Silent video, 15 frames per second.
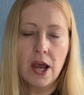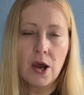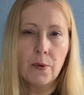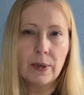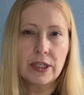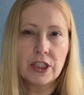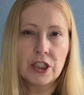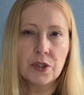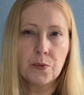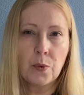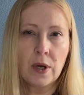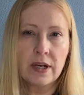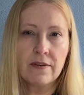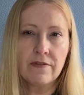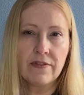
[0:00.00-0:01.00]
which is
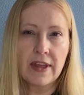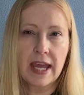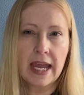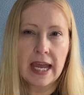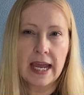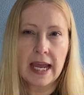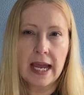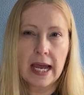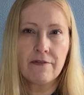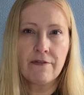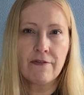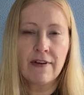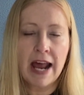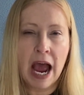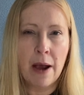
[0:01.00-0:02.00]
one of their
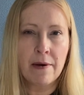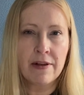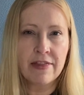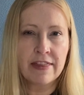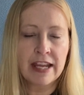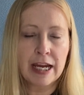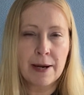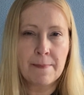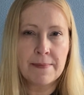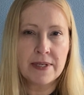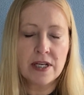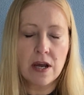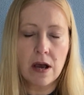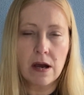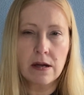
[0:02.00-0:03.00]
flower themed
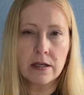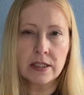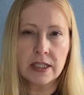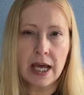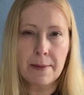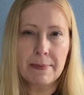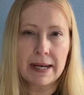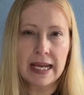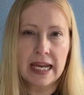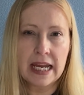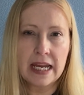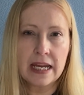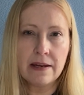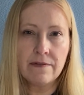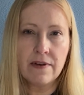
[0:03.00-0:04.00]
yarns, I
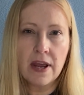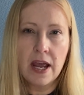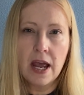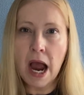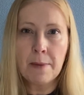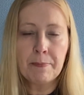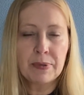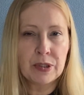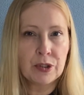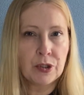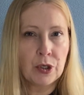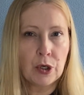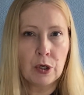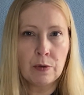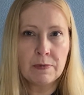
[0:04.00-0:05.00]
believe. I
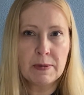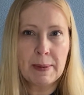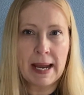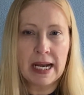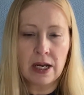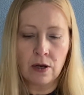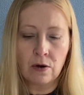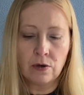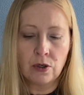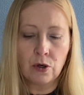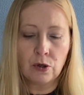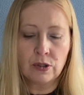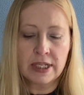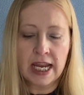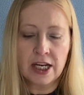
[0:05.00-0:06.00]
presume, depending on your
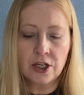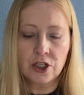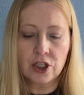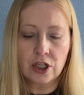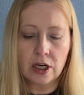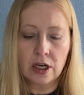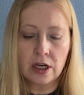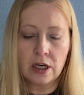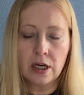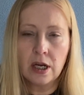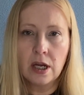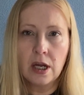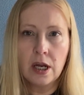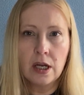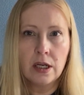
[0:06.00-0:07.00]
tension,
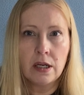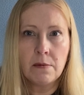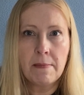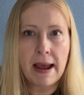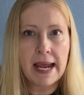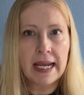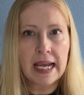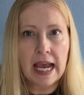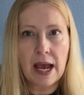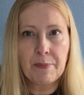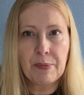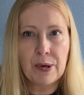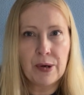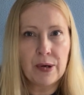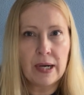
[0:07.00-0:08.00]
you may get a
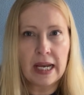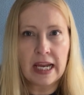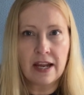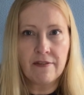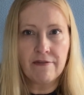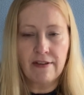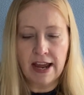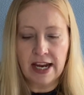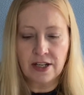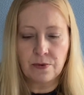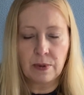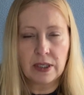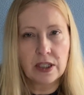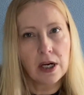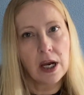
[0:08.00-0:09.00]
pooling effect,
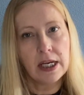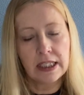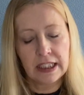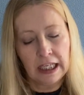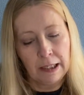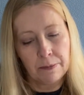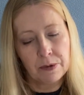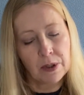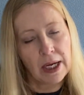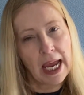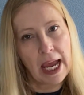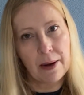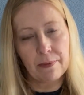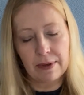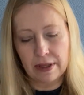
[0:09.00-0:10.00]
which I seem to
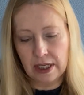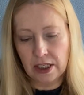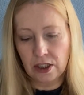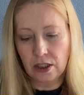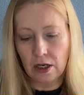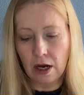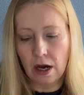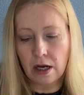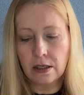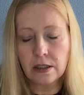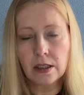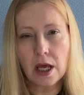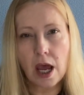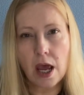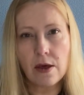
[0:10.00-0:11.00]
get with this yarn.
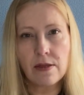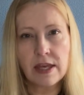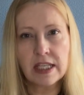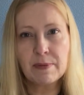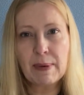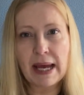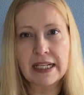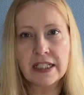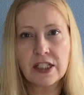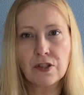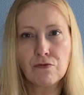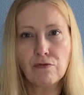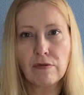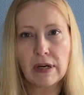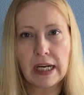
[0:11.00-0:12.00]
So this pattern's
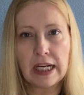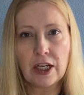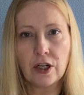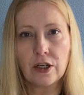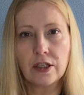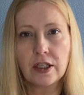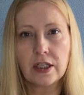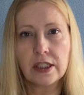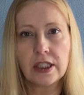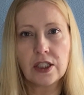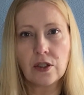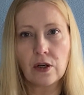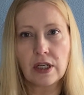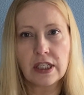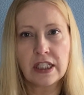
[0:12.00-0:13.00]
really good because it's
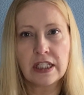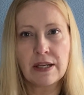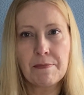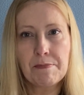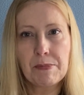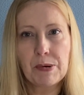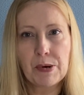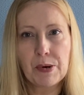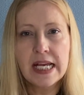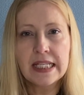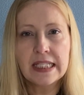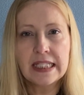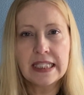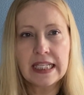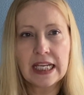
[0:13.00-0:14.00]
got a simple
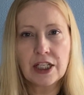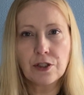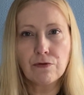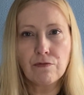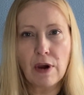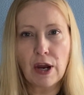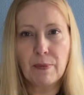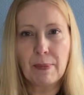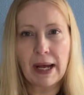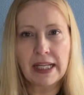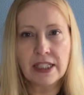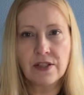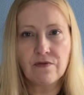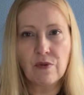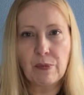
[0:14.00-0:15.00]
6-row
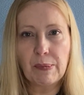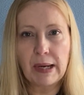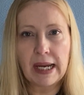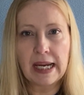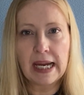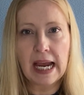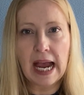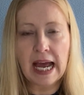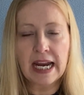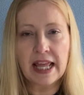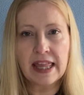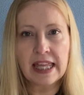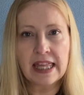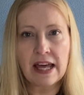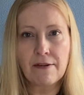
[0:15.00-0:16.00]
pattern repeat, and I
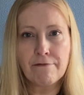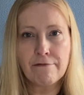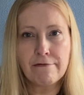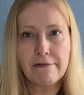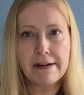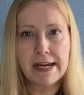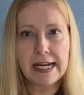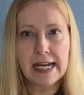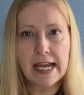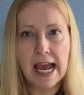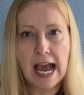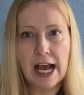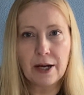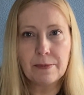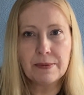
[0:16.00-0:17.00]
think that really
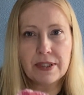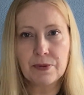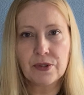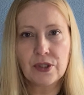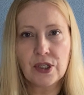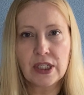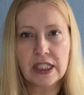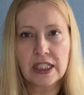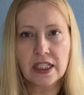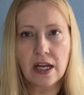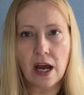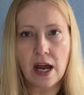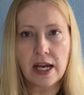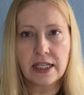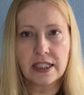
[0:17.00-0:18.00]
helps to
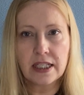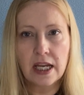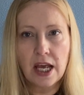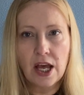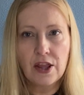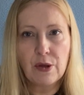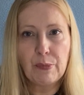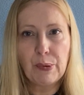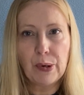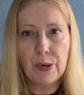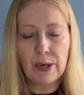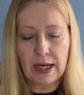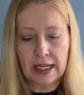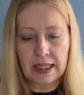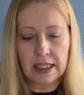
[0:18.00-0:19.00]
disguise the
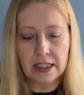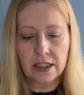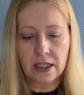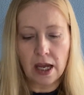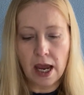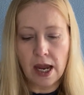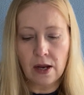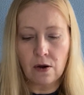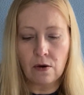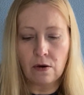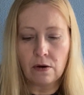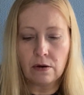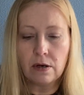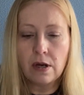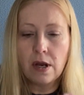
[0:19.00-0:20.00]
pooling that's going
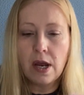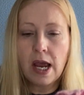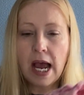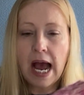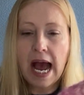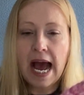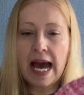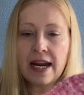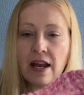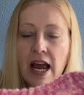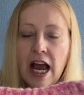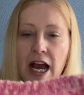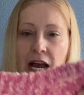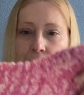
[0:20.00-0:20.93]
on, and I